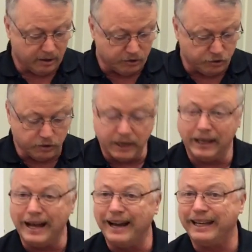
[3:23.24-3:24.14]
that you
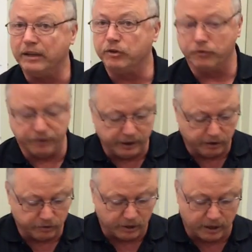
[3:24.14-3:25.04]
cannot get your
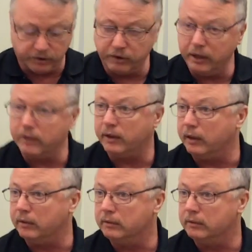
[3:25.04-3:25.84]
fingers underneath it.